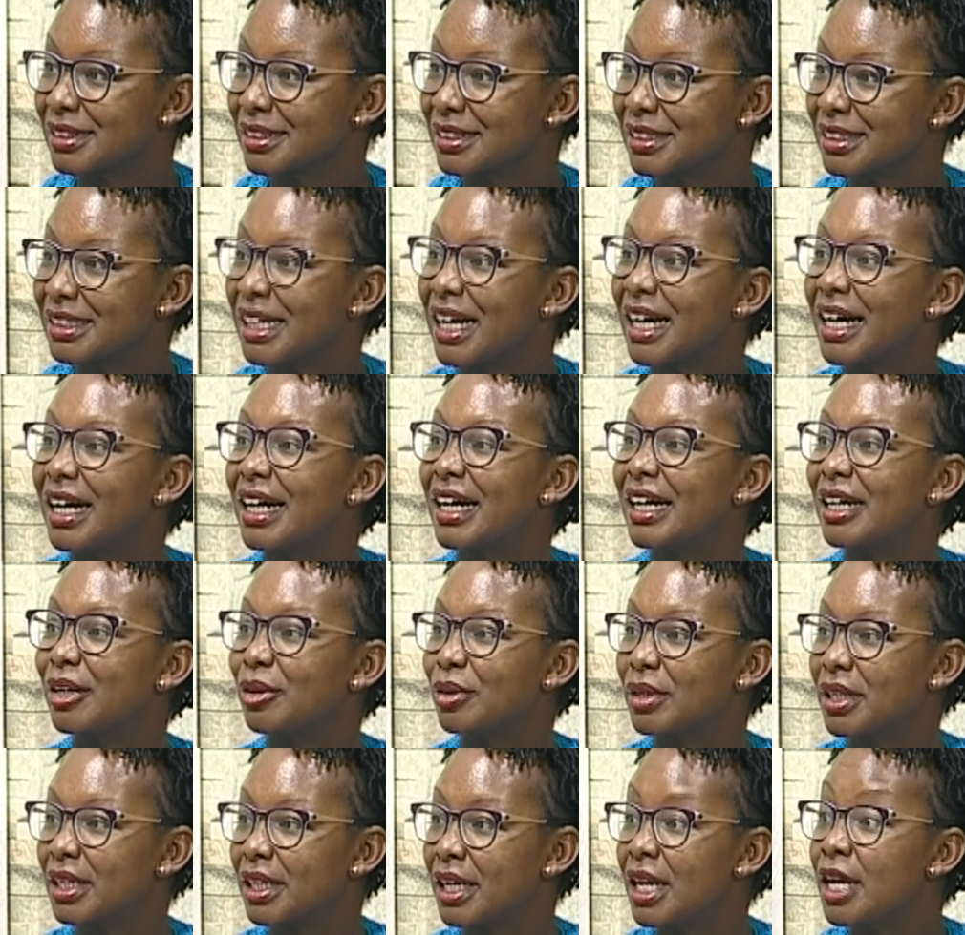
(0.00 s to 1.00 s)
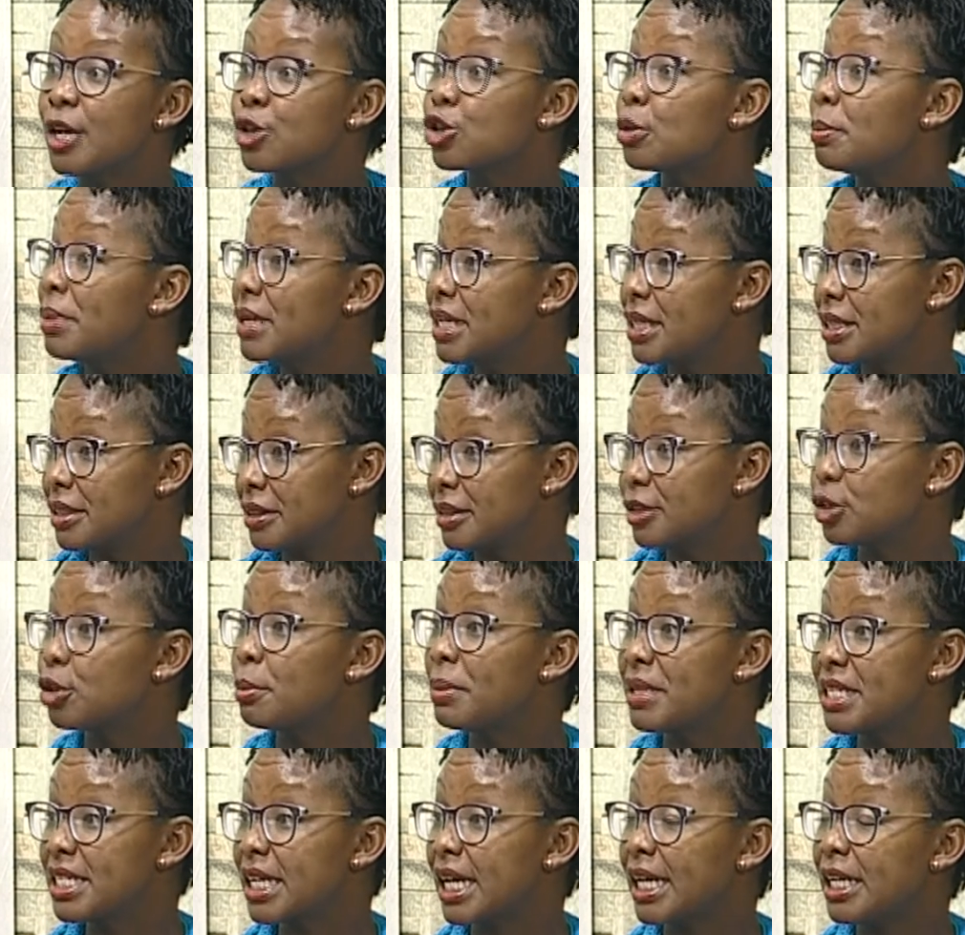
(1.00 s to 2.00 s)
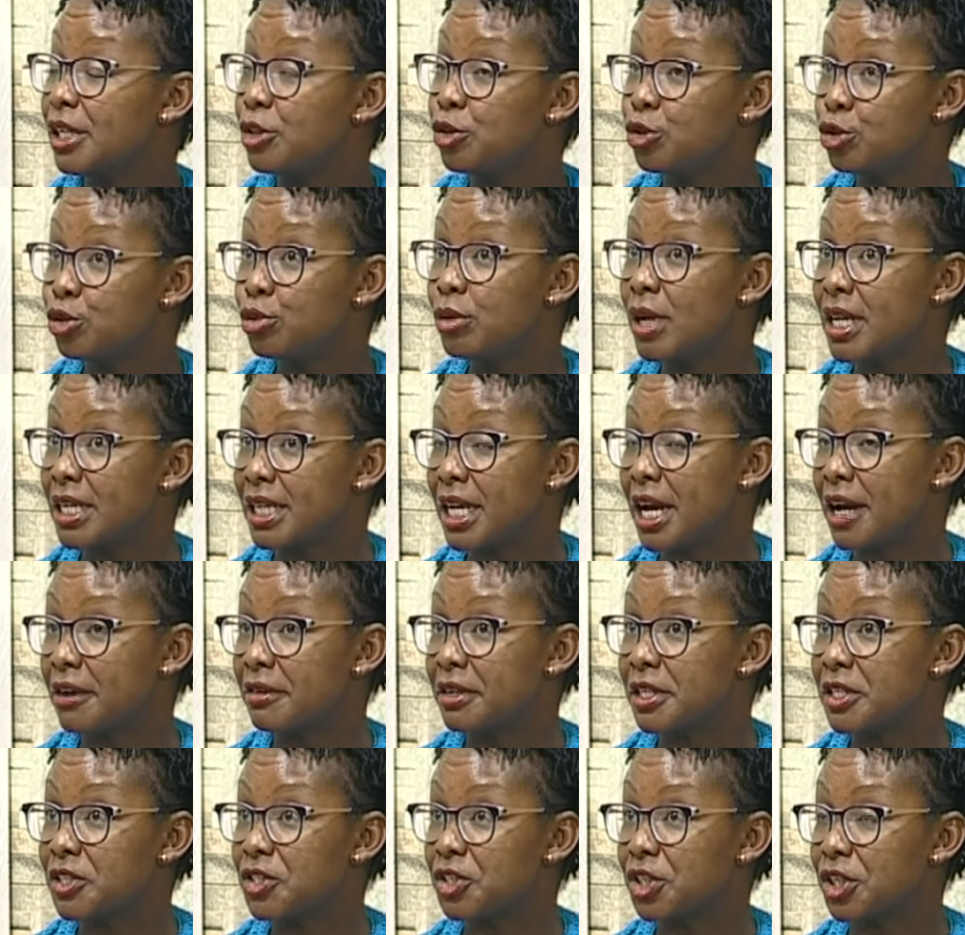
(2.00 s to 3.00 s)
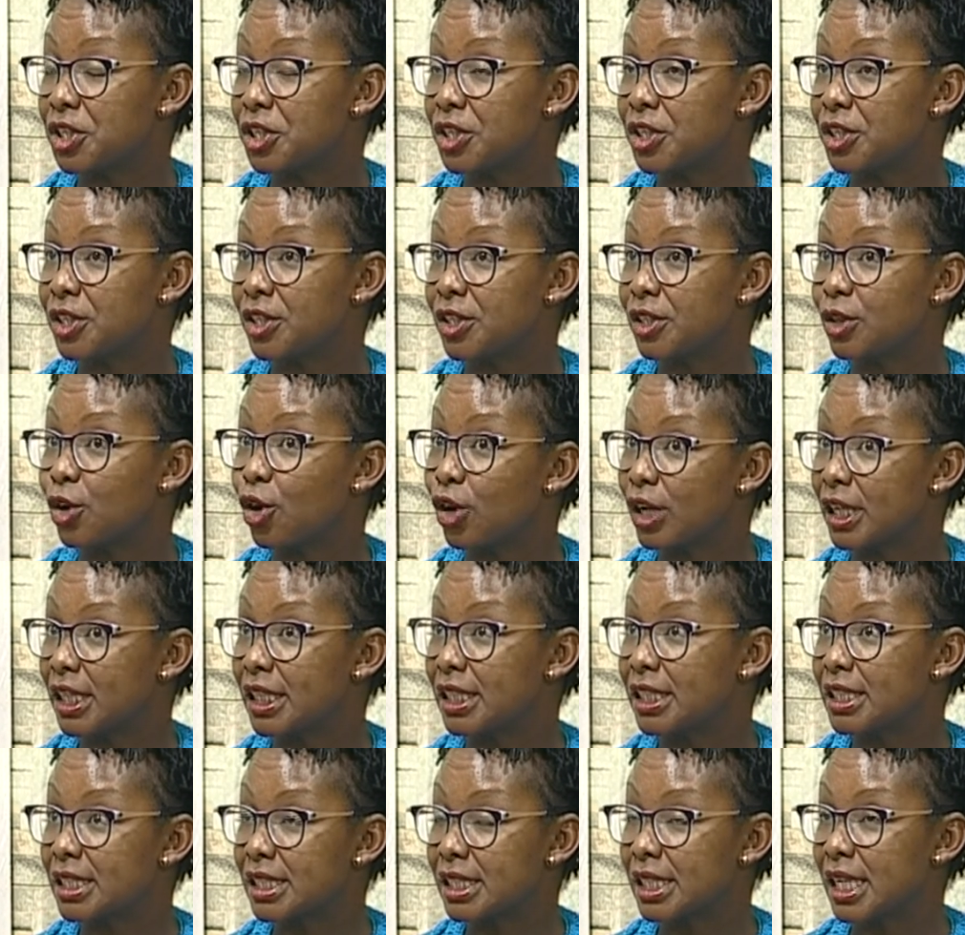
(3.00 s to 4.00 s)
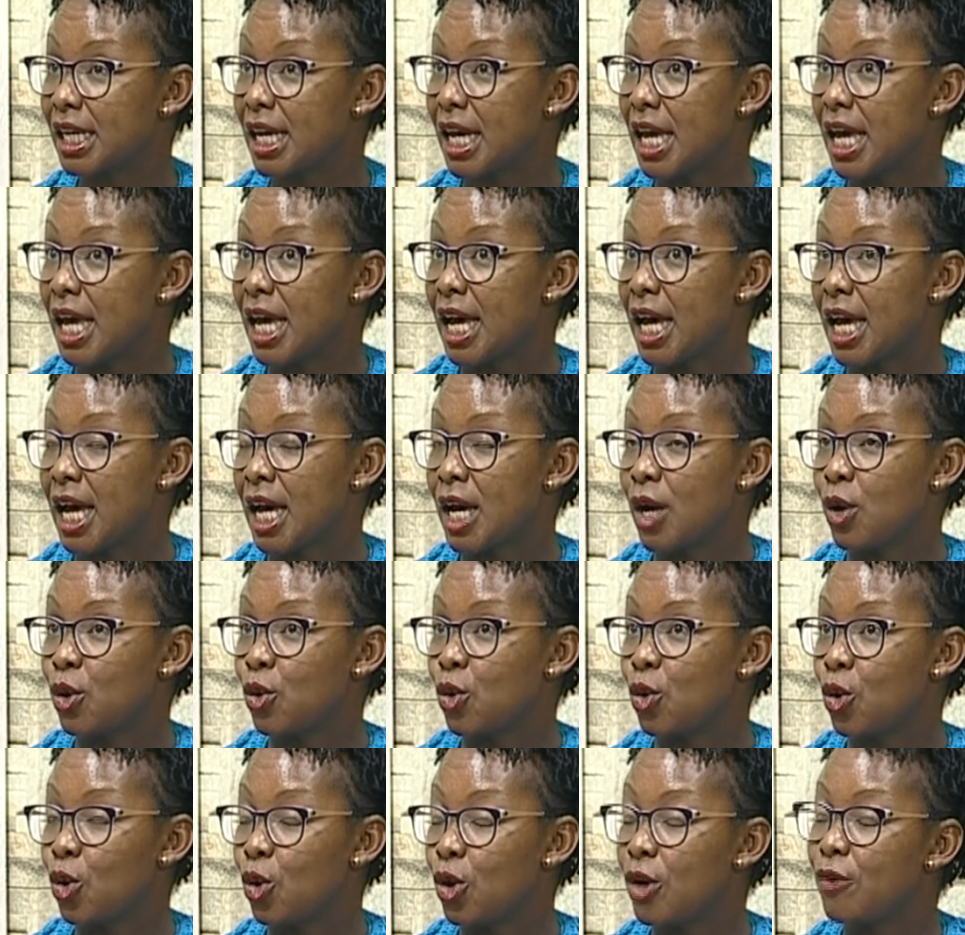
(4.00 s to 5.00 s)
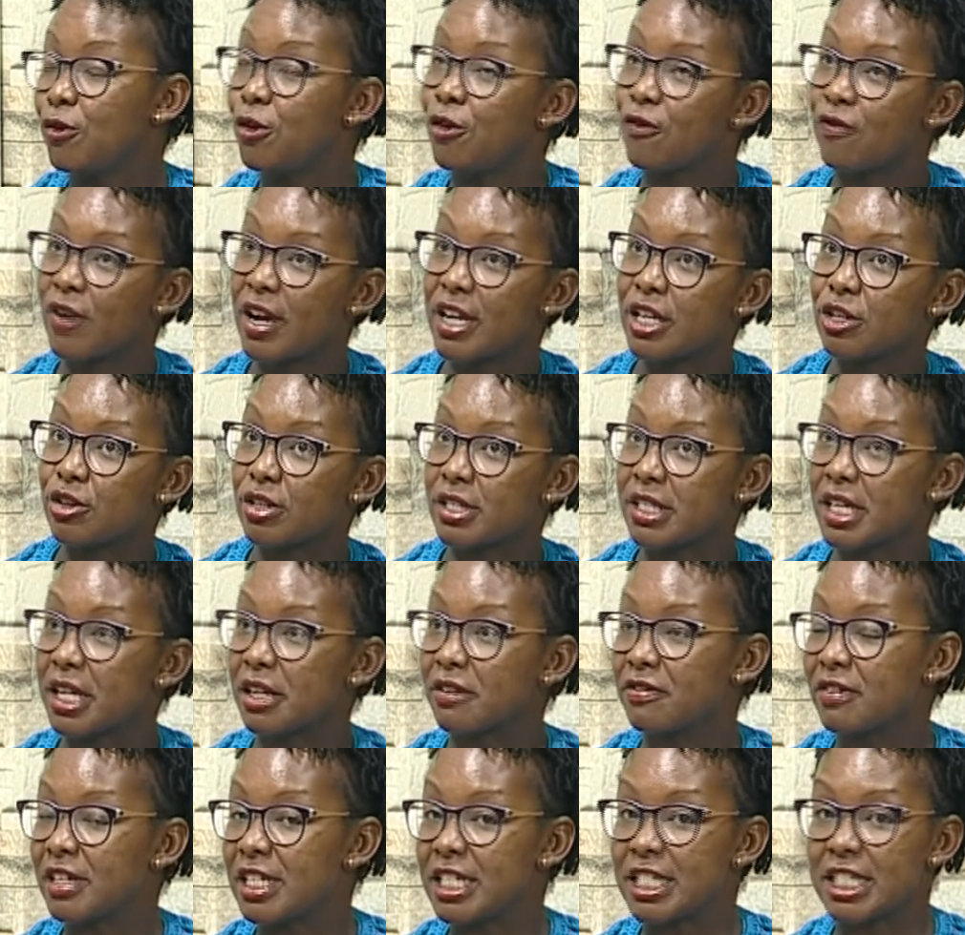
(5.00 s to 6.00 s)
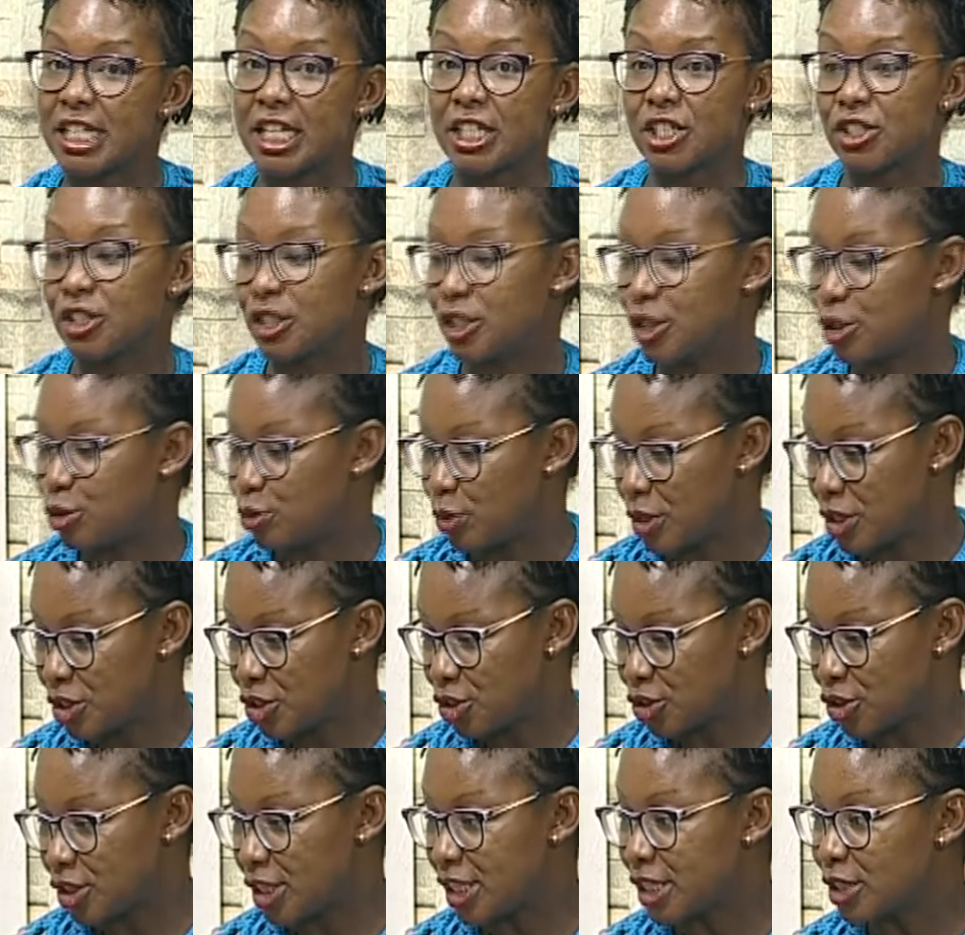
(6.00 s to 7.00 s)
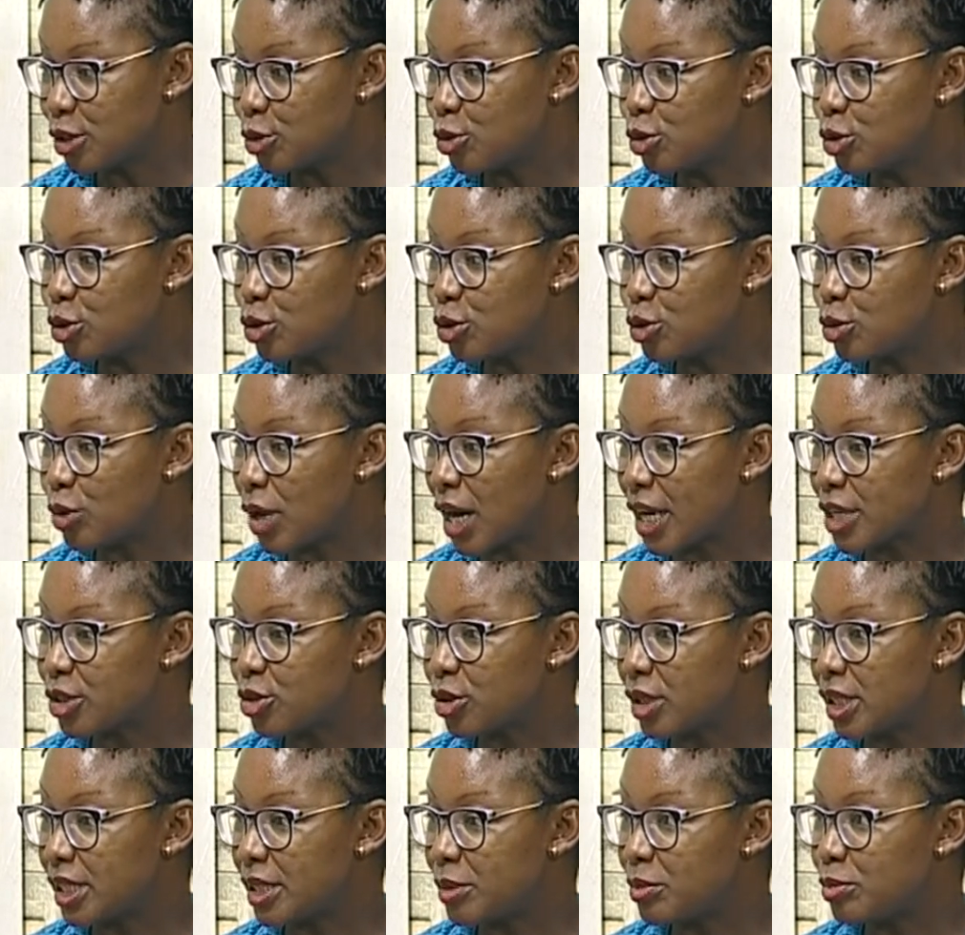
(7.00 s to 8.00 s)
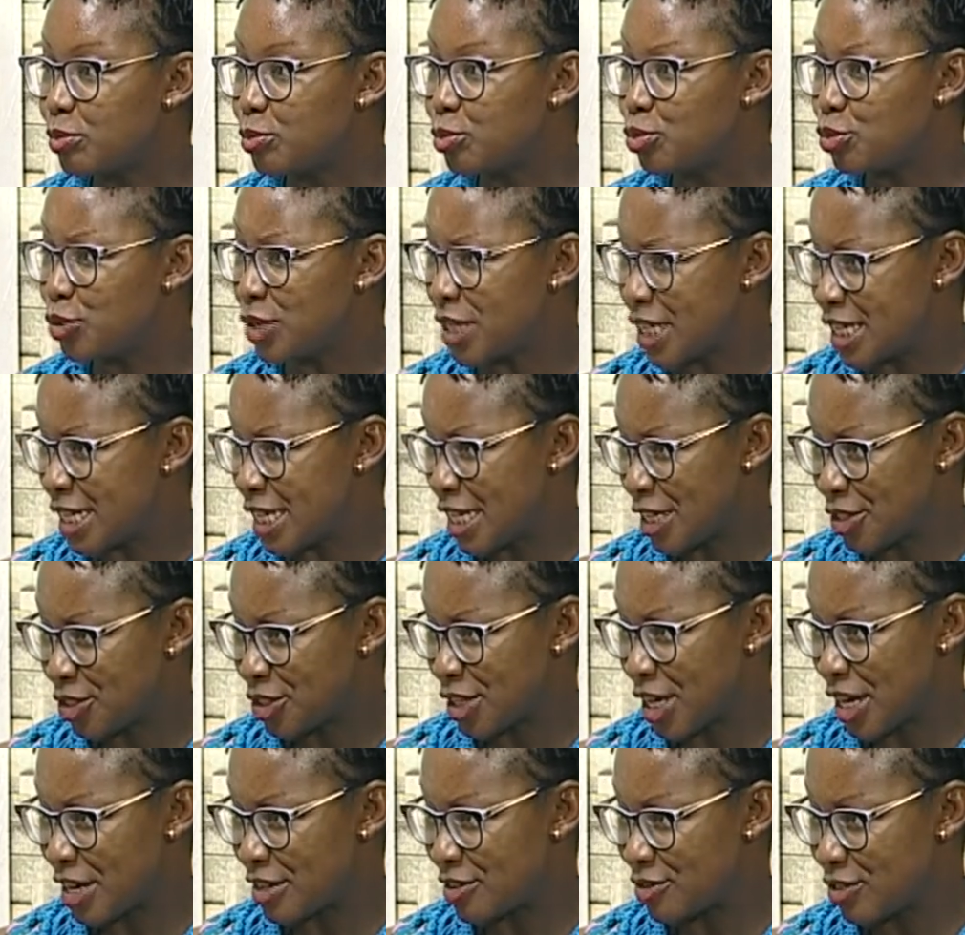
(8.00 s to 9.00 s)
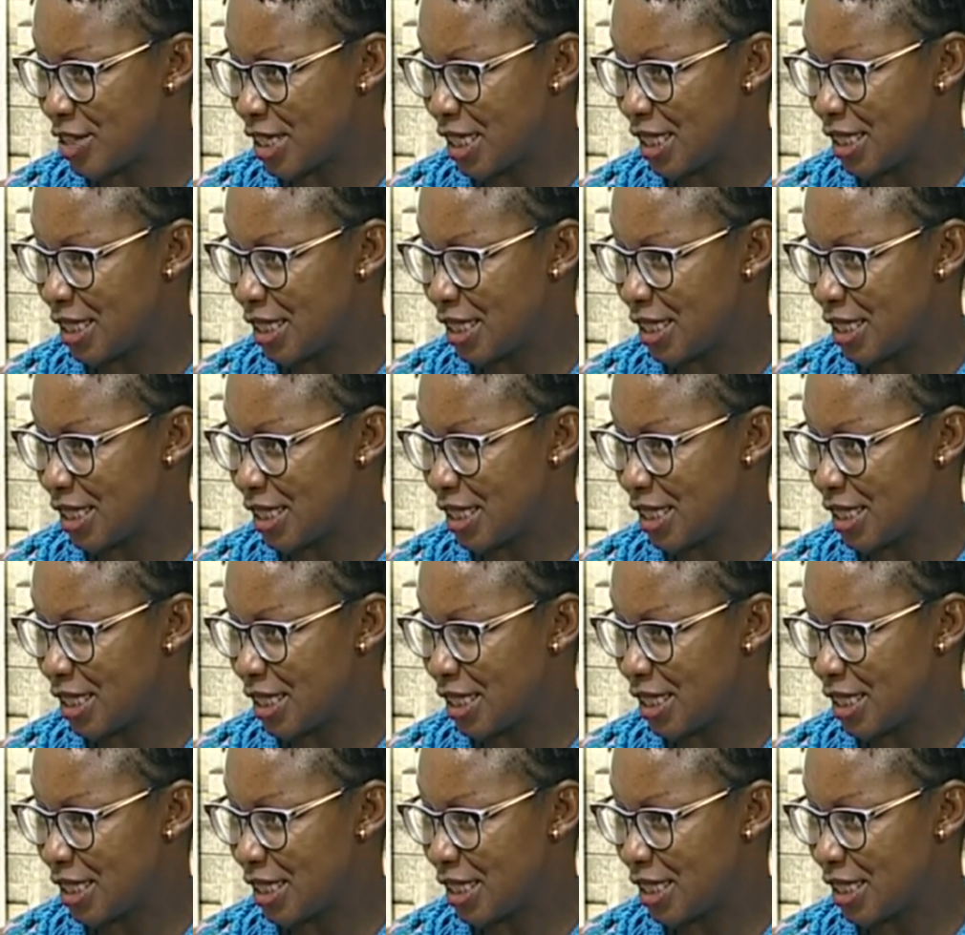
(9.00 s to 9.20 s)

Ah, okay. But so, yes. so basically, you do encourage uh, colleagues. Yes if you find yourself in such a situation, it's good to actually bring in HR, really.